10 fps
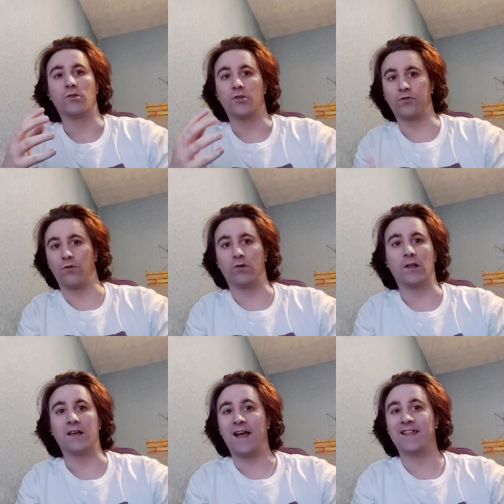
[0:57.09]

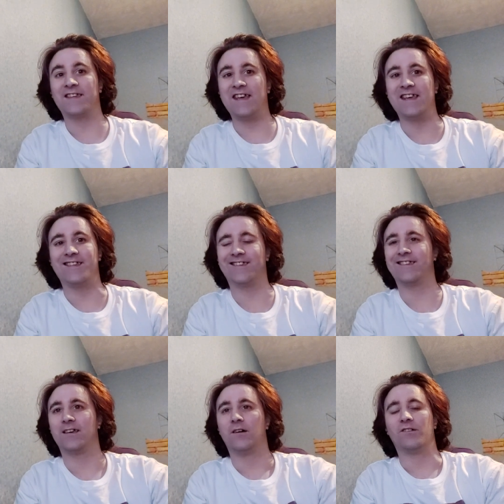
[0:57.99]
struggling as
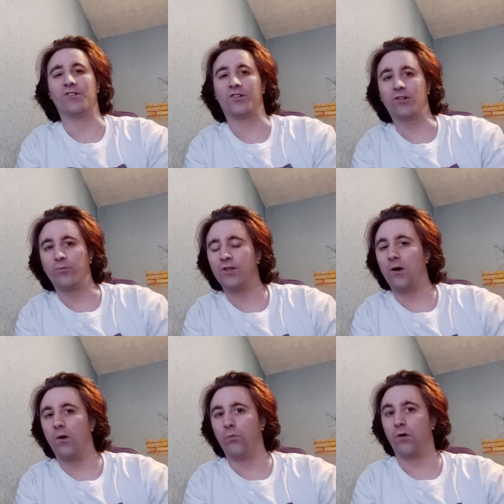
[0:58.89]
is there's clubs
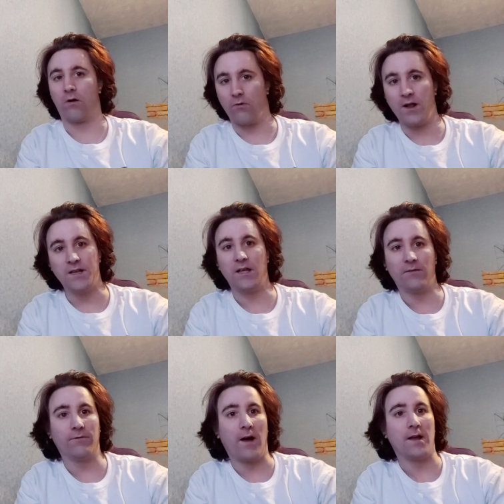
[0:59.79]
that were already
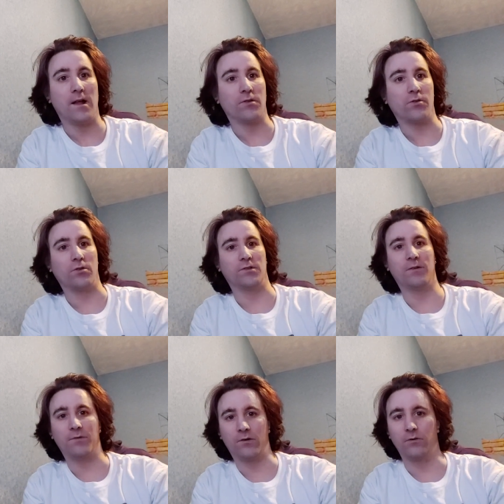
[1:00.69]
in financial
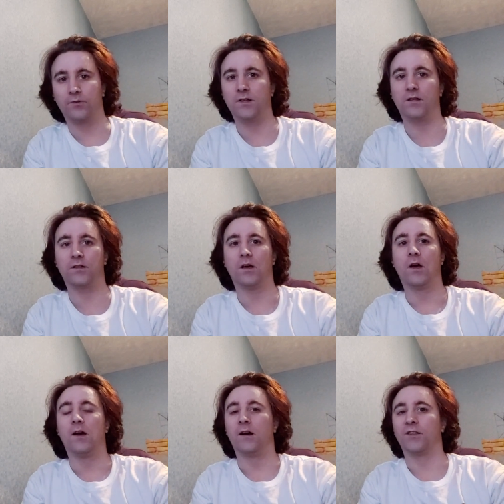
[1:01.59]
difficulties
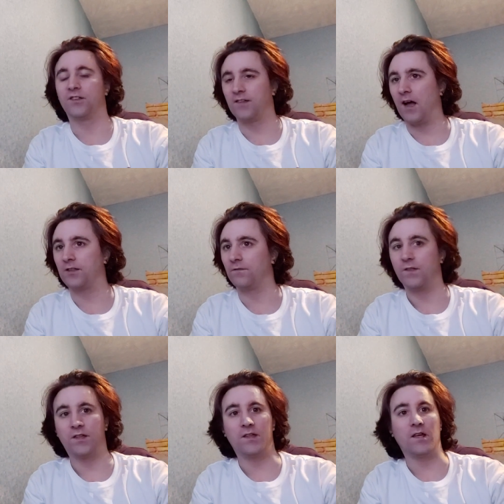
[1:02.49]
at the start of
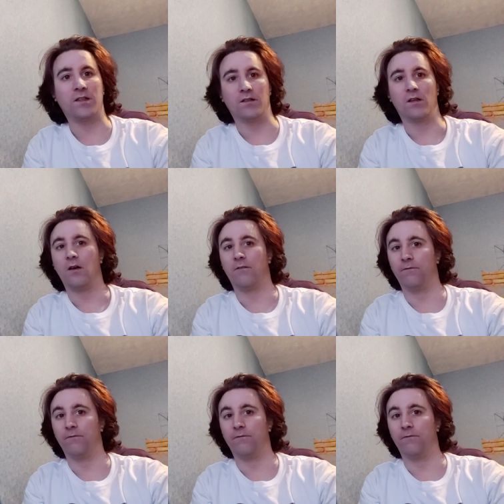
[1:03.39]
this season